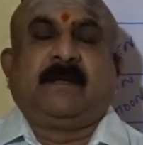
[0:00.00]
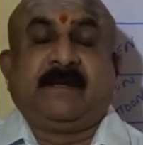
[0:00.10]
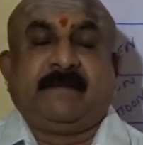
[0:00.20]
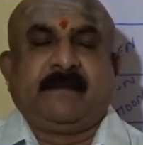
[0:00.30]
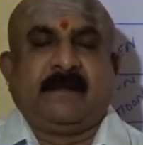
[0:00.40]

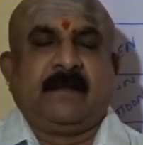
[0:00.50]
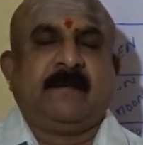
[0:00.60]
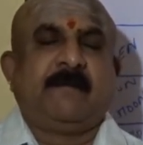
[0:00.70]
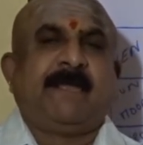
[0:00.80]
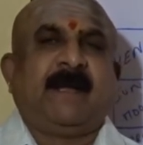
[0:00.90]
given
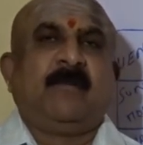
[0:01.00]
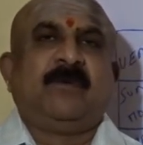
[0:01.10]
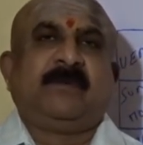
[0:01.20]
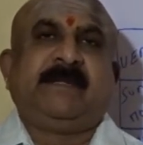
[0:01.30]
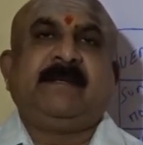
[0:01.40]

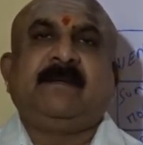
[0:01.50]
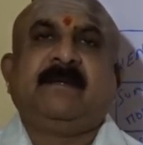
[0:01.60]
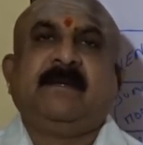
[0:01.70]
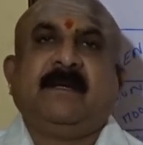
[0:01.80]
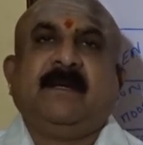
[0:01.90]
about the
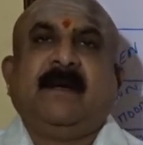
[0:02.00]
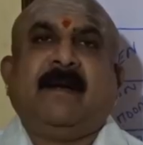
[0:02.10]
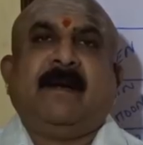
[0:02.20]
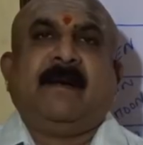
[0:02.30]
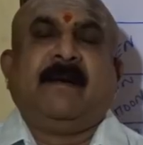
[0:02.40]

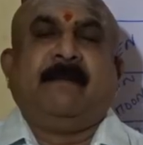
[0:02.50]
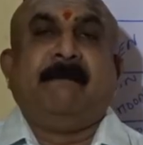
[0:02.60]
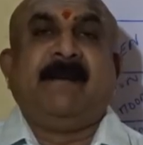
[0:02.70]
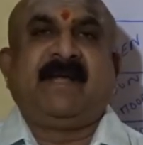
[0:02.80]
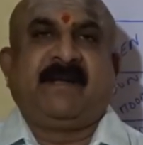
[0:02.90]

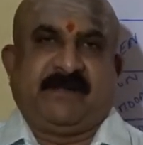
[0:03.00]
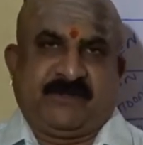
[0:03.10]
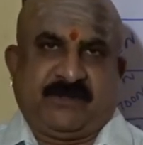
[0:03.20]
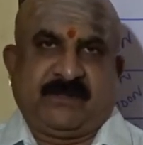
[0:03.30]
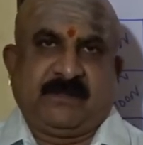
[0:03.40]
marriage,